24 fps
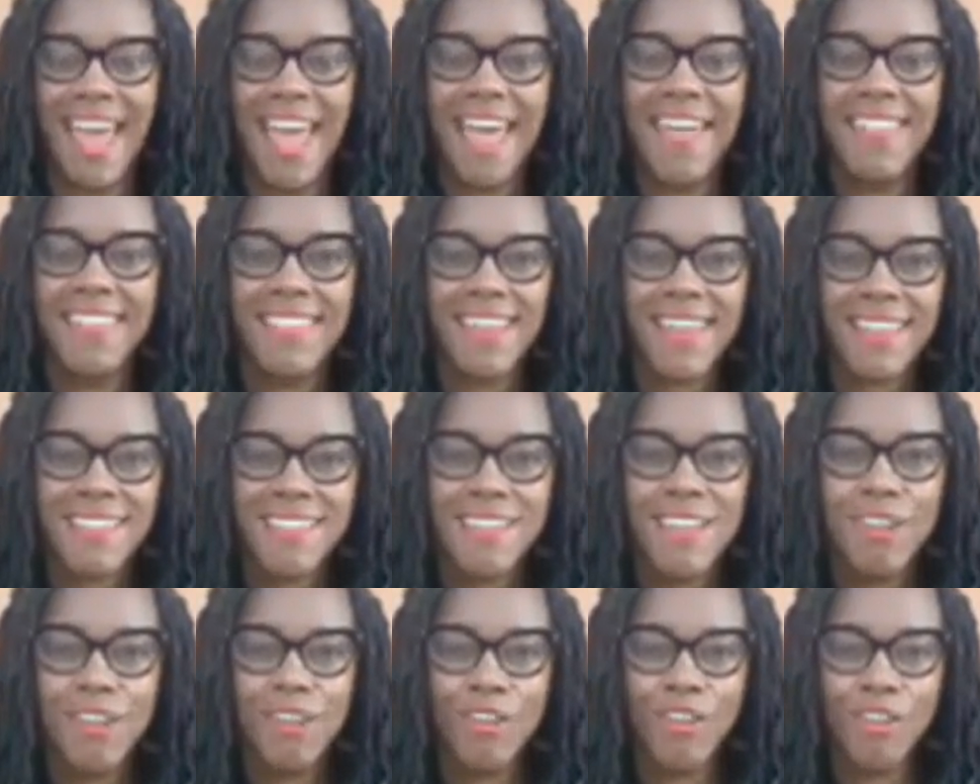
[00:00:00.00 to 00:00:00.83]
And that's
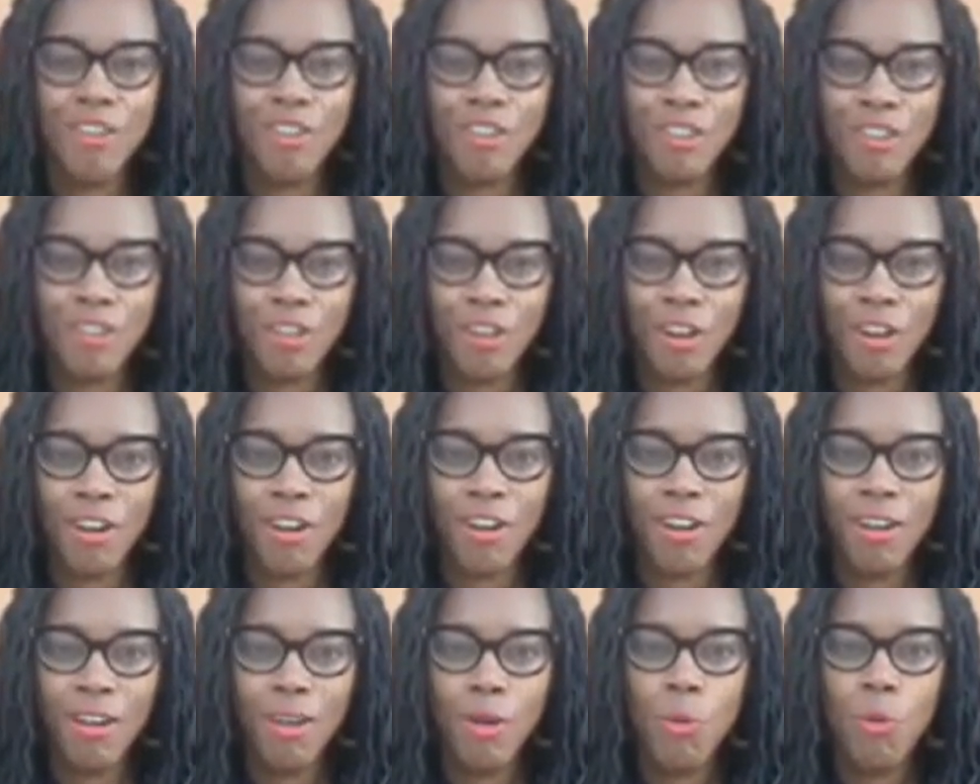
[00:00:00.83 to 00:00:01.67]
how you're going to learn
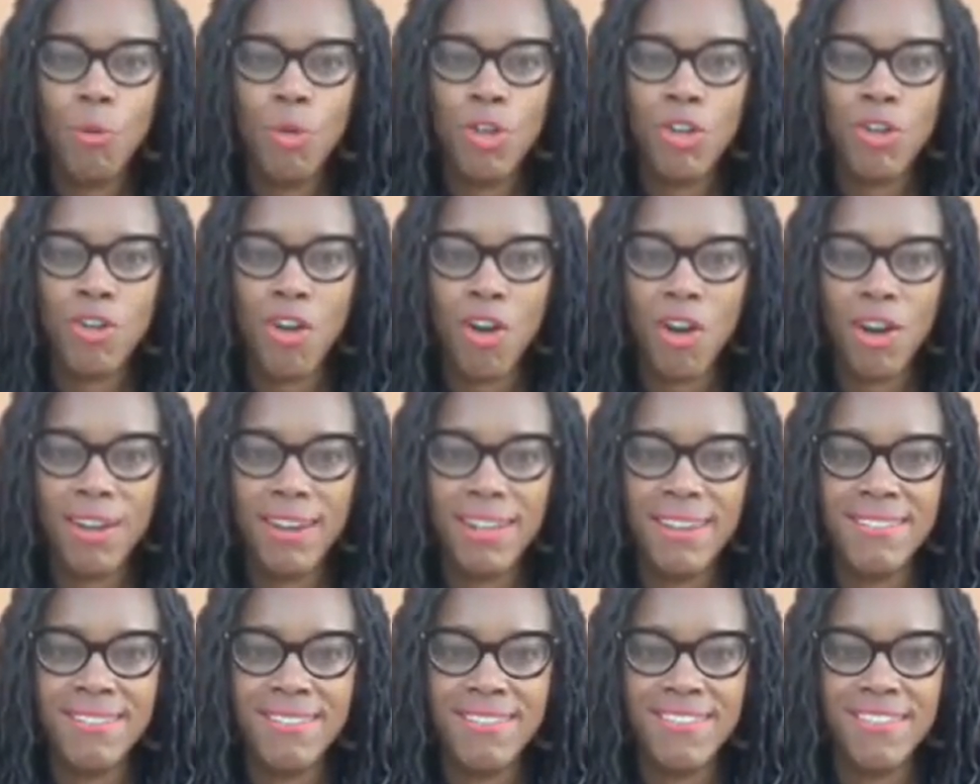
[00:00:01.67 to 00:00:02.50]
what your
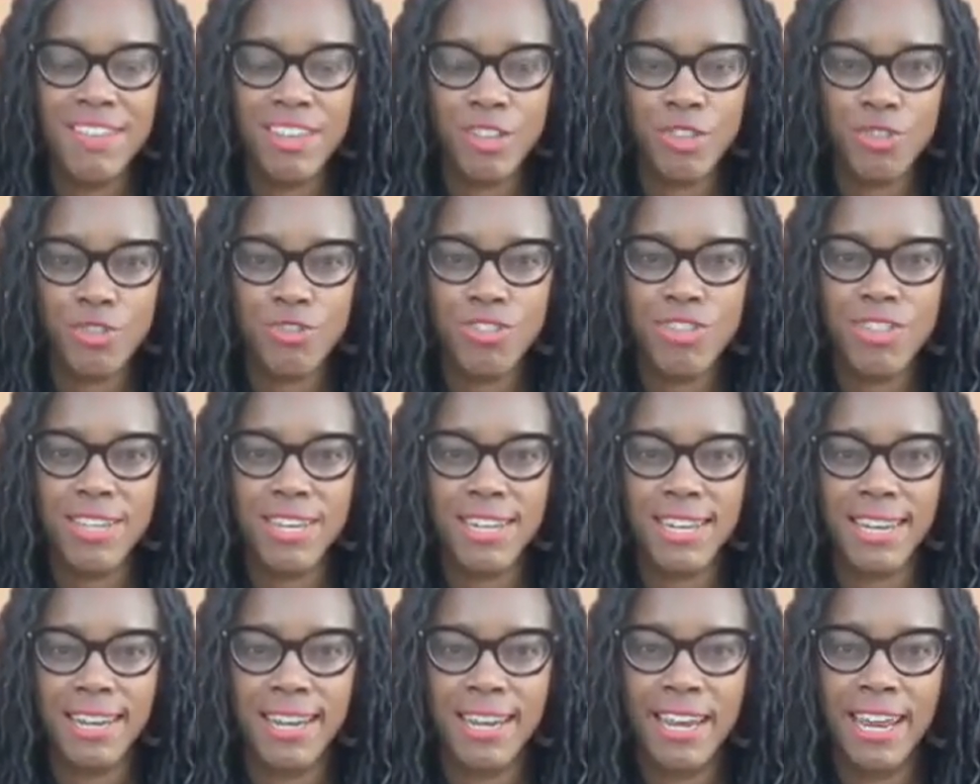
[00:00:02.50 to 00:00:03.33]
audience is interested
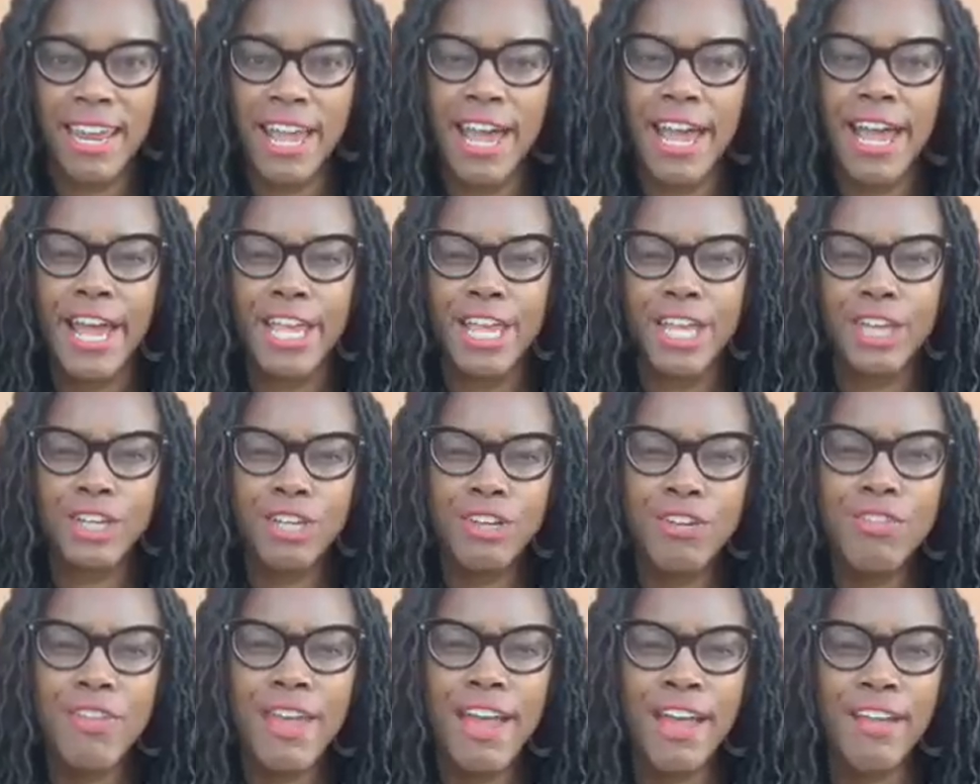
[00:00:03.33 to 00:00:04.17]
in. And you
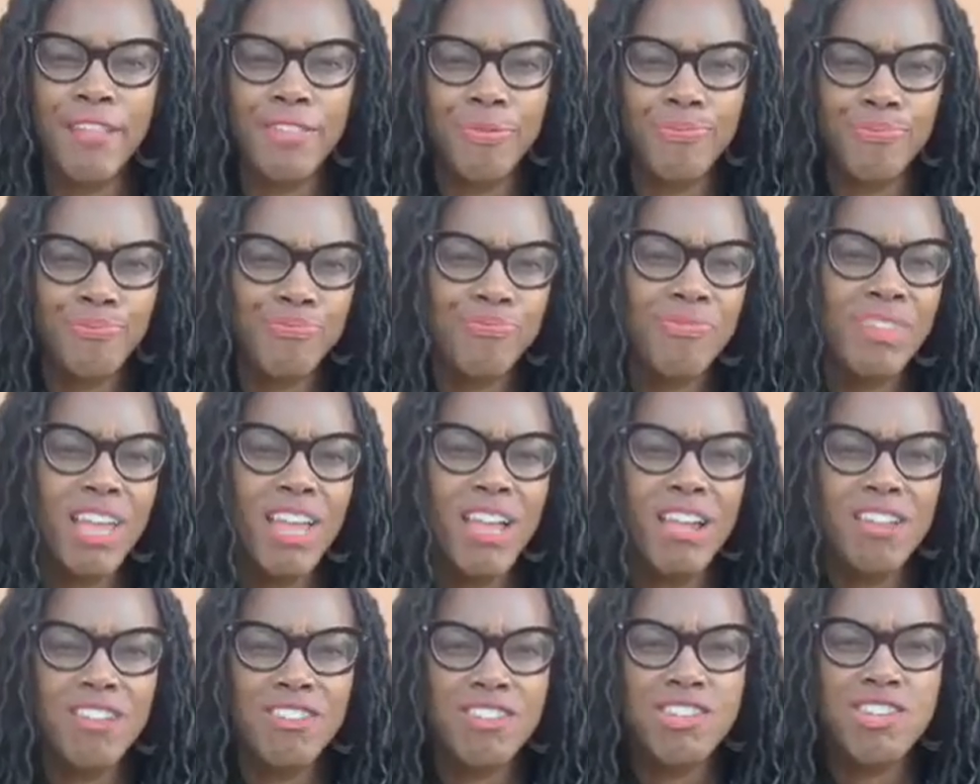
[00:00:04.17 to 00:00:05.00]
do that,
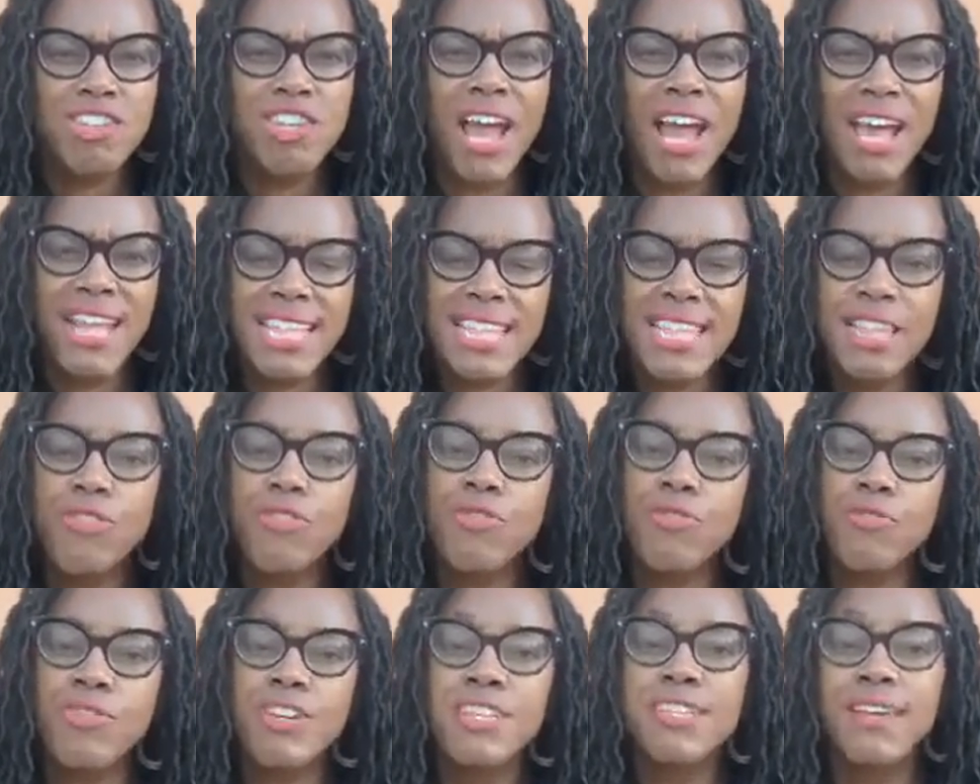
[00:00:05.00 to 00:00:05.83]
I'd say
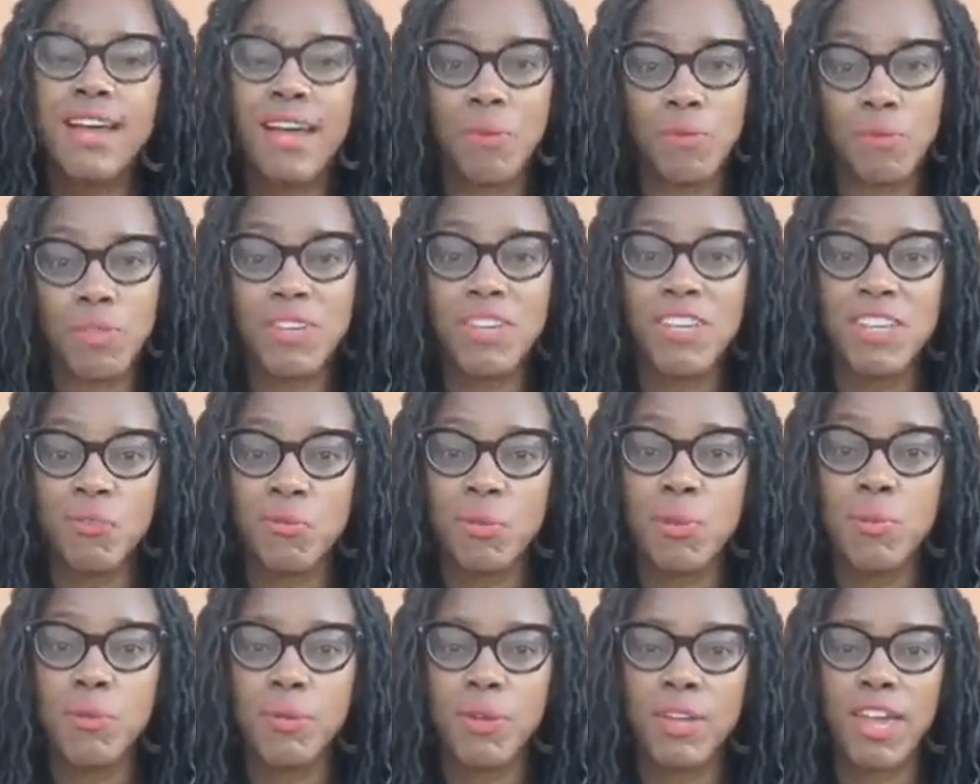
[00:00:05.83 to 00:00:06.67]
3 times it takes
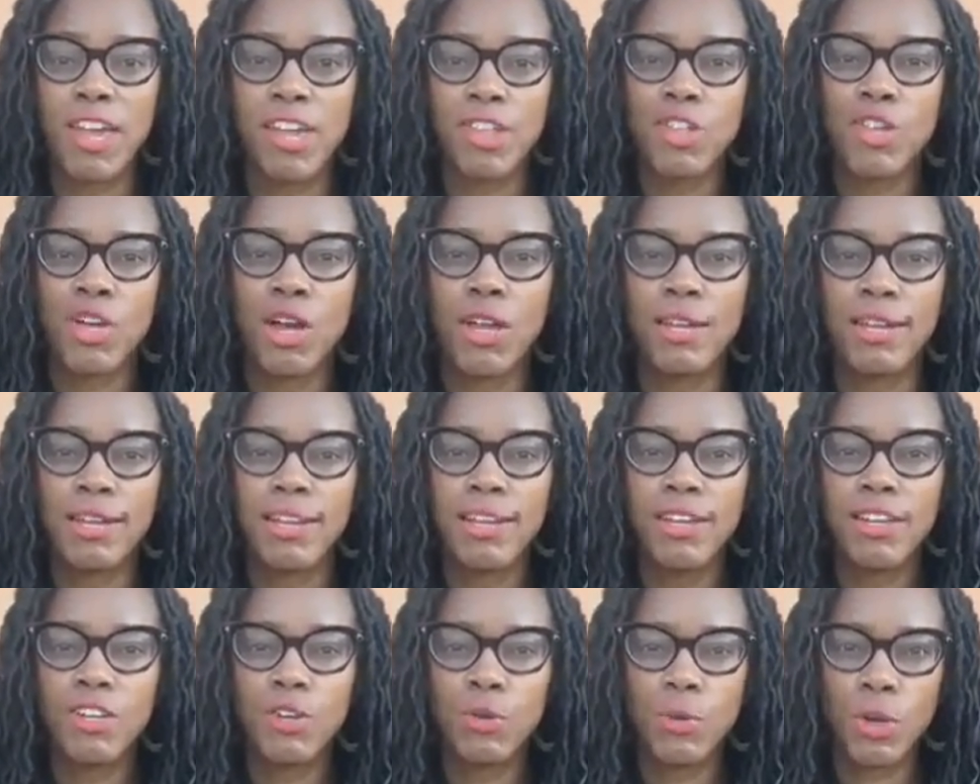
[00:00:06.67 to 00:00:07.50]
people to catch on
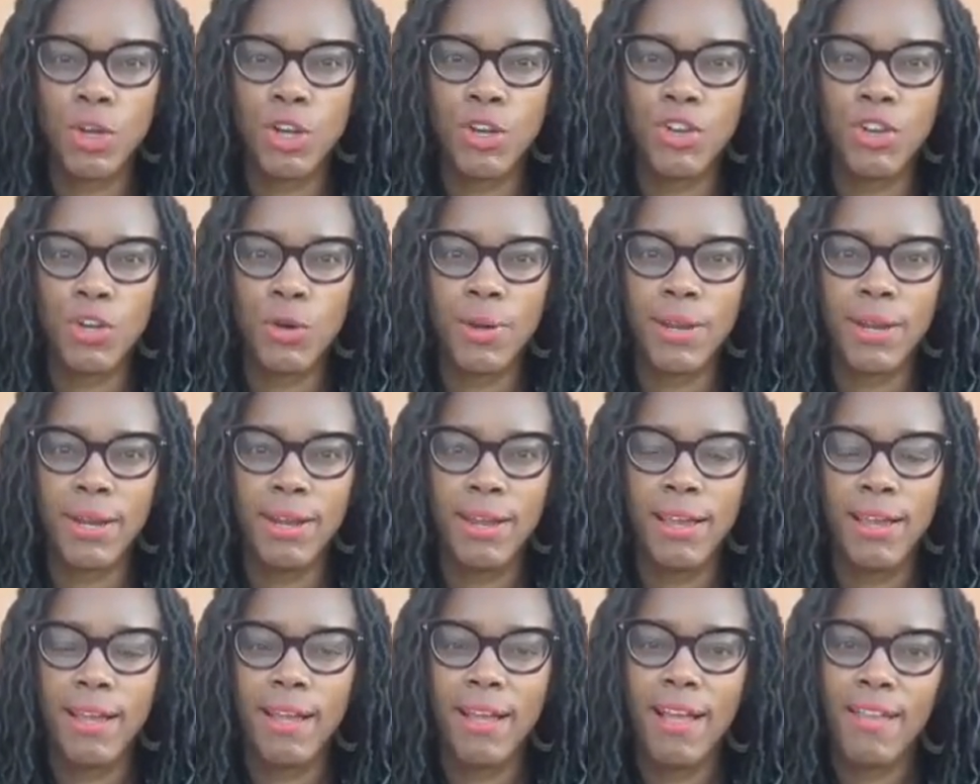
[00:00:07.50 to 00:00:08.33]
to what you're doing.
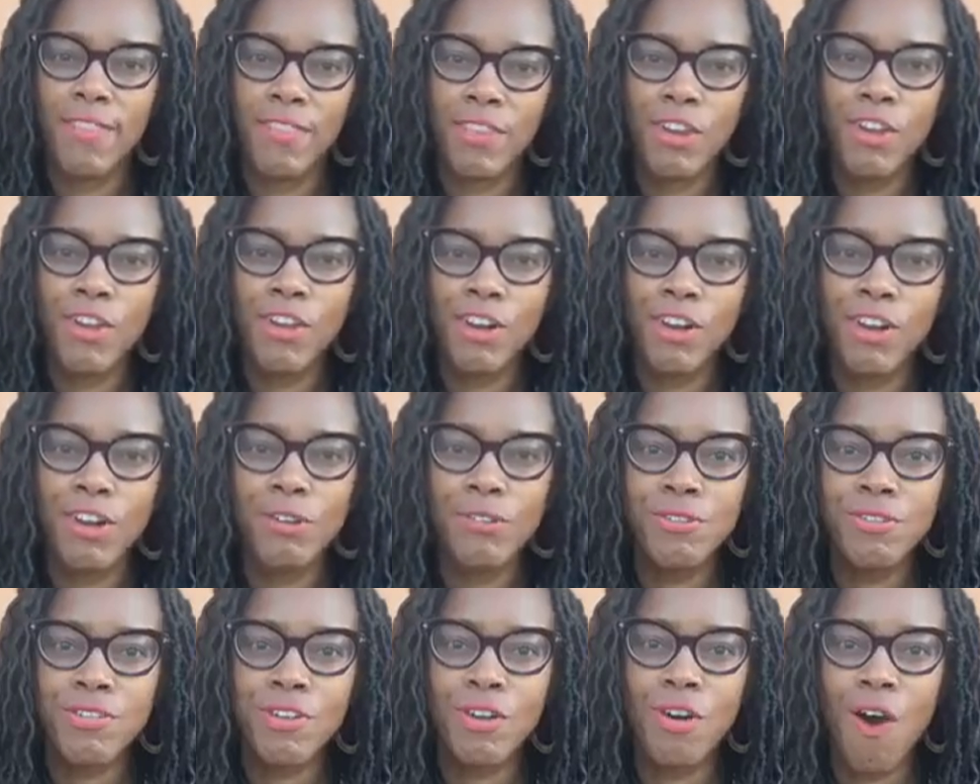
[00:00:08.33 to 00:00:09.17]
And then you're going to
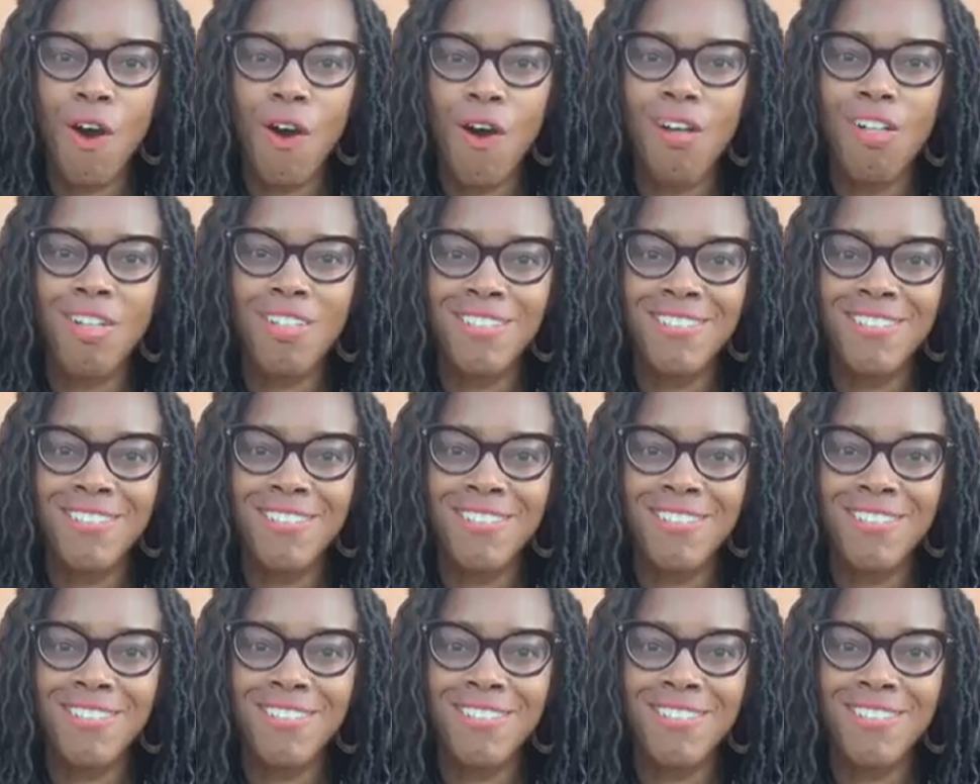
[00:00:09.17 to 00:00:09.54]
host a call.